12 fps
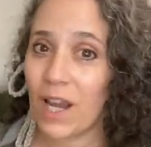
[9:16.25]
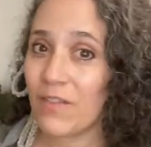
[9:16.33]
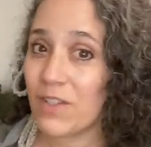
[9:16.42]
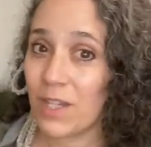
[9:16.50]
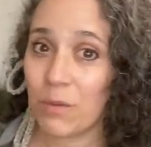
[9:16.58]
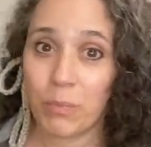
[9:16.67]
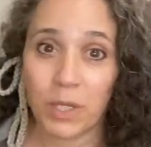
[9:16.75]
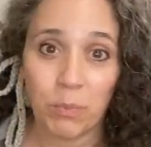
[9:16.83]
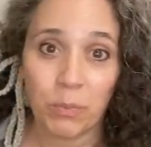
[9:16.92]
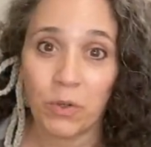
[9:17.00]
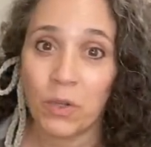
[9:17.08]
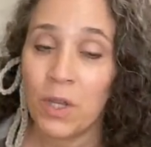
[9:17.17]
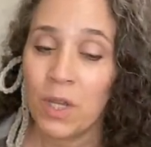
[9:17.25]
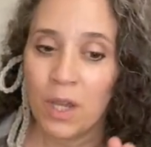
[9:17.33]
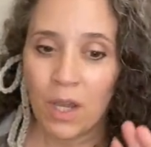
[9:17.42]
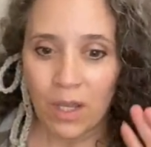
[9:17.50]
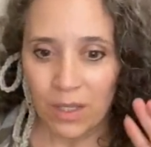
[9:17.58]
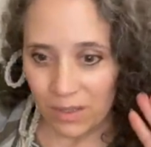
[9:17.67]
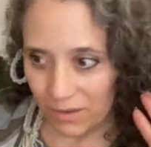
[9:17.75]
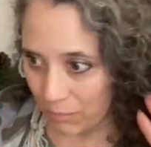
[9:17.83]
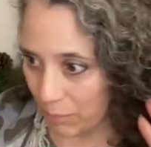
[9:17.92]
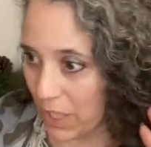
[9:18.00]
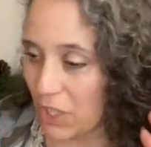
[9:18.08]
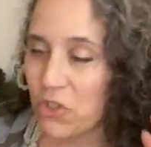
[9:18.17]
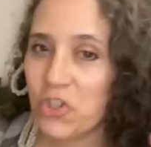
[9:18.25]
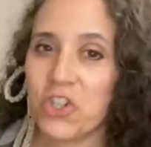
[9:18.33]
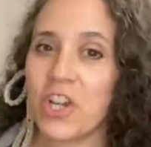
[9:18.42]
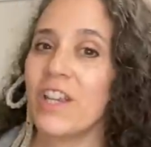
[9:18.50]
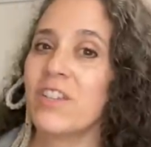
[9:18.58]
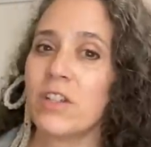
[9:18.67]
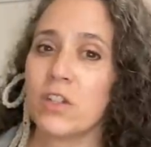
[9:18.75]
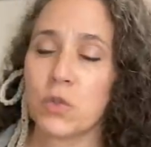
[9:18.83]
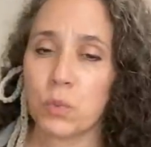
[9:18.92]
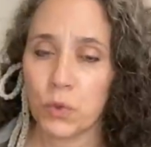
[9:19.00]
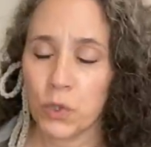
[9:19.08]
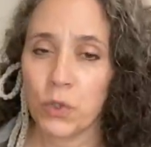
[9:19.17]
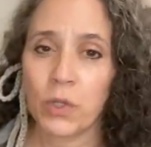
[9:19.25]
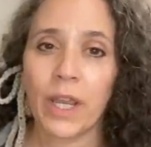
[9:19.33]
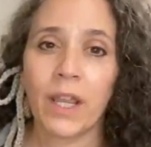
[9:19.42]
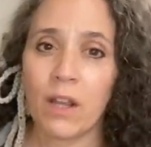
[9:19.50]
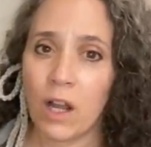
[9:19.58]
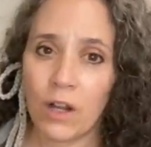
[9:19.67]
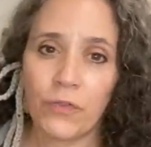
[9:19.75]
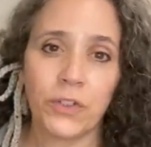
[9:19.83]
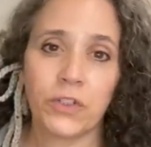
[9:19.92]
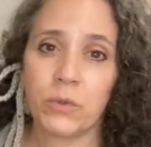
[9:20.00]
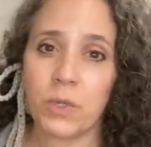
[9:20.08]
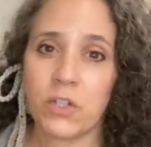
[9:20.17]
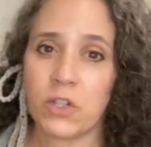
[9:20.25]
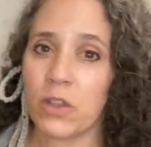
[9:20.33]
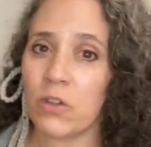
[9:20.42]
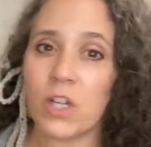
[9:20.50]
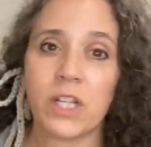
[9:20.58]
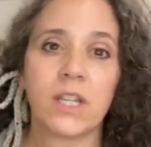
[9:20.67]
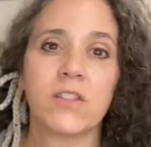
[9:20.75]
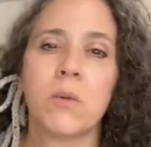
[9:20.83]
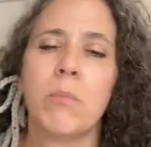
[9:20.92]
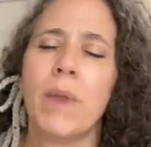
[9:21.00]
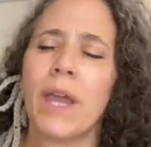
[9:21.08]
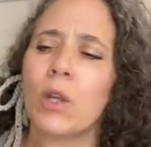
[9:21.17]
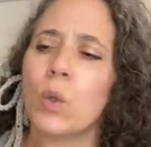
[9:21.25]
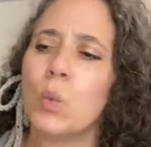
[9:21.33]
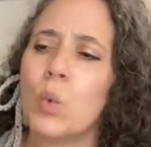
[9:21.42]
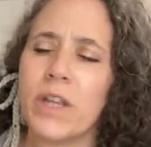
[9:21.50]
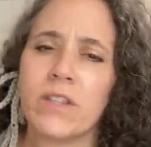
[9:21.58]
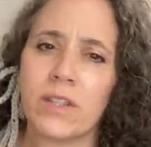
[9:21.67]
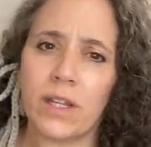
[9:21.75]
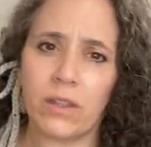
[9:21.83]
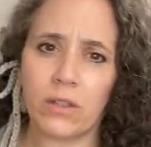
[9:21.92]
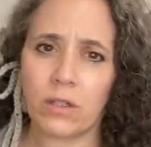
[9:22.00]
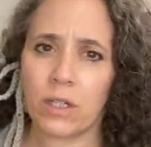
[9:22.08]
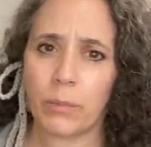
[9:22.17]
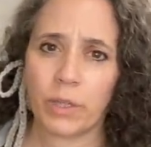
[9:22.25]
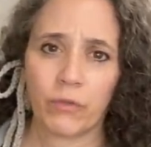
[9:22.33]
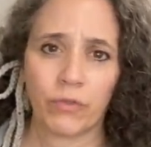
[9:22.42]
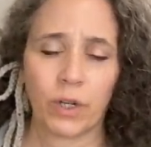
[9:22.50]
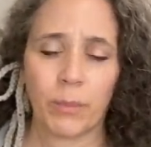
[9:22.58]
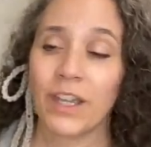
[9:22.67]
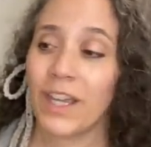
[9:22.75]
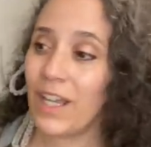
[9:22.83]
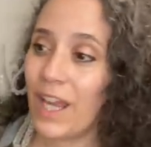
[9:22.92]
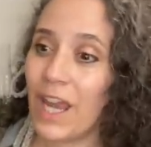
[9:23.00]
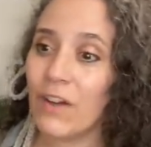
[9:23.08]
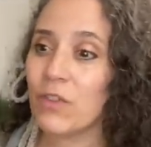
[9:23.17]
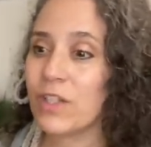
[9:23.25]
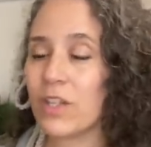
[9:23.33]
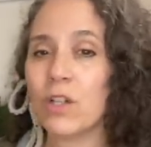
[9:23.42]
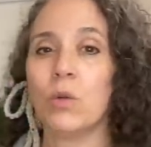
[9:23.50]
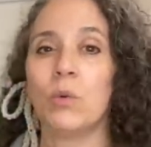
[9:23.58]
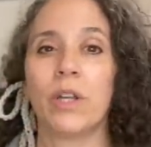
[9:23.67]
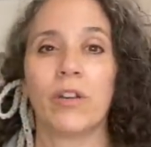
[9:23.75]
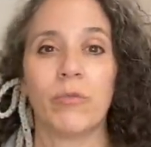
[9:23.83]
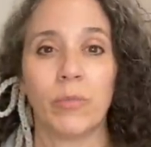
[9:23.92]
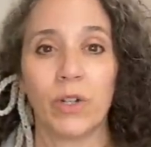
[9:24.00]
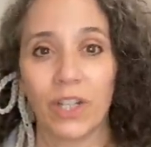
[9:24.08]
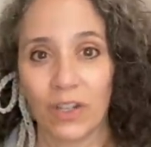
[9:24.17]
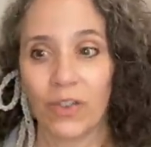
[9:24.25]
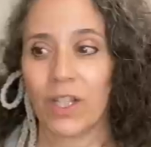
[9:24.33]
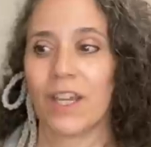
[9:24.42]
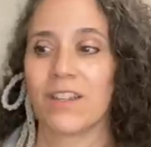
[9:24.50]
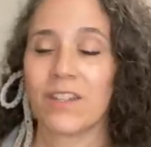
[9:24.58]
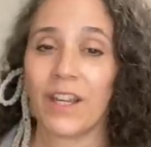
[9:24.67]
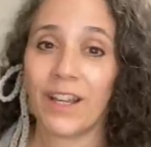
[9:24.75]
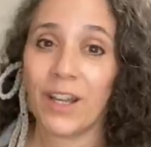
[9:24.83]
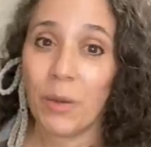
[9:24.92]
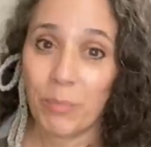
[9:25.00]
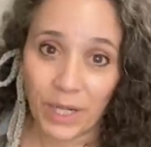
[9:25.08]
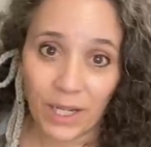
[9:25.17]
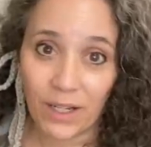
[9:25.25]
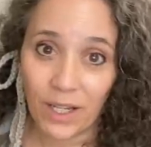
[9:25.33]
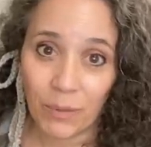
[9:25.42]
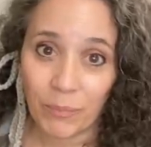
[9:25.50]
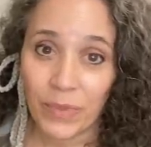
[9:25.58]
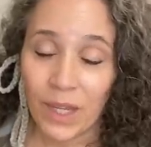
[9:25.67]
I've seen people be just as rude and awful to each other. It doesn't matter what side they're coming from. And every single one of them are giving that side a bad name.